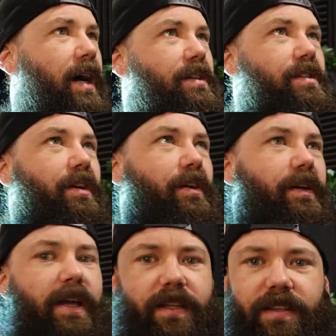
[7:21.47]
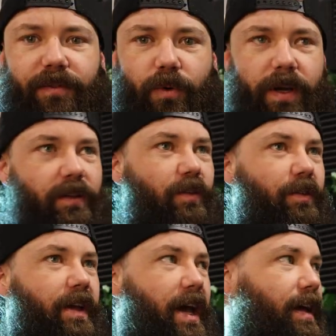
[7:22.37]
So yeah, let's have a quick
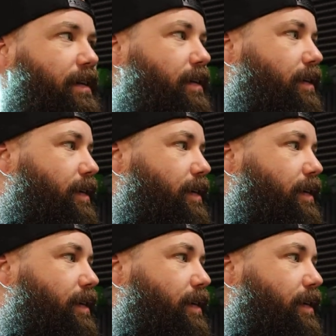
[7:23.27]
look at,